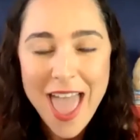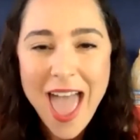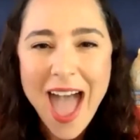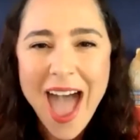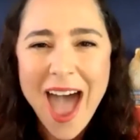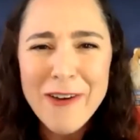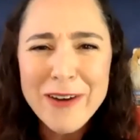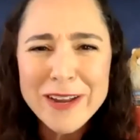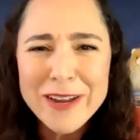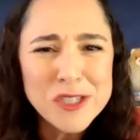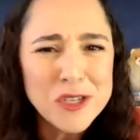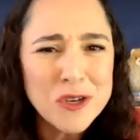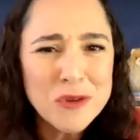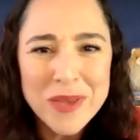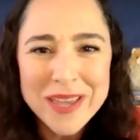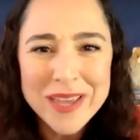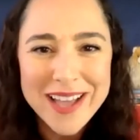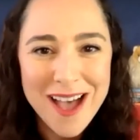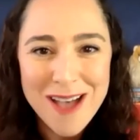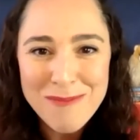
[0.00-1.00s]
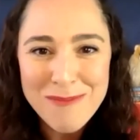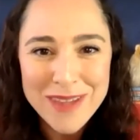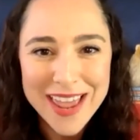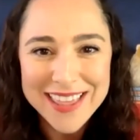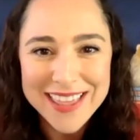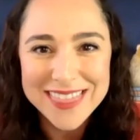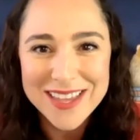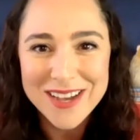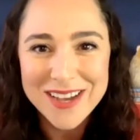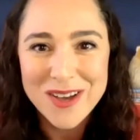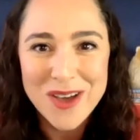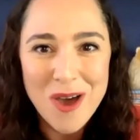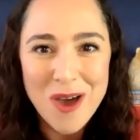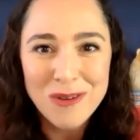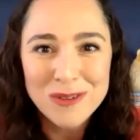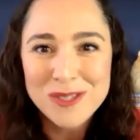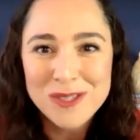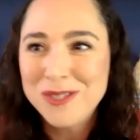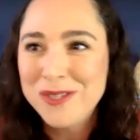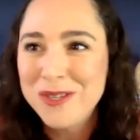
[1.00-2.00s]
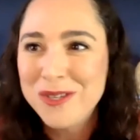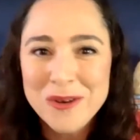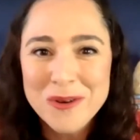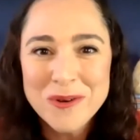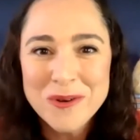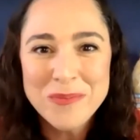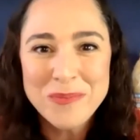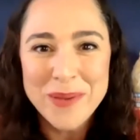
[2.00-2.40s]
how did you become like the go-to